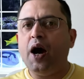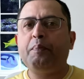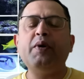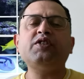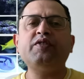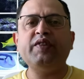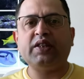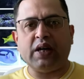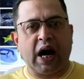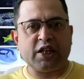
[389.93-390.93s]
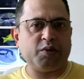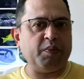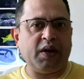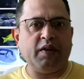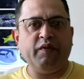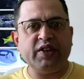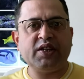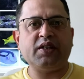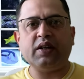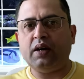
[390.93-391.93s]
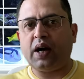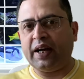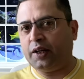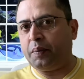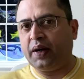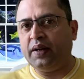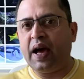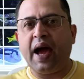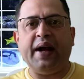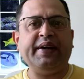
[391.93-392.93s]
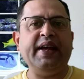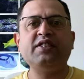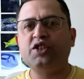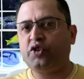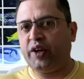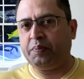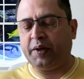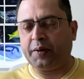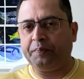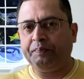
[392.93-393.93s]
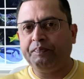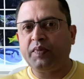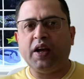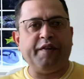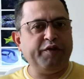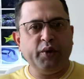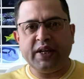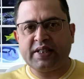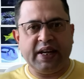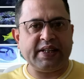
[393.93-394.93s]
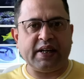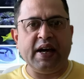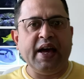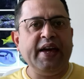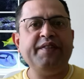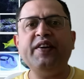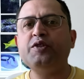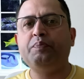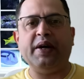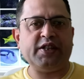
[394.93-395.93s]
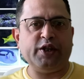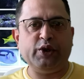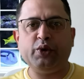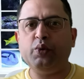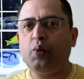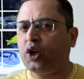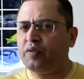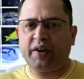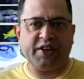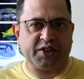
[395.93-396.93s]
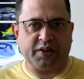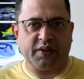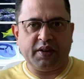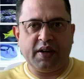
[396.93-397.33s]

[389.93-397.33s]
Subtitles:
A person with asthma visits Hyderabad and takes his treatment. A few days later, he feels better due to whatever reason.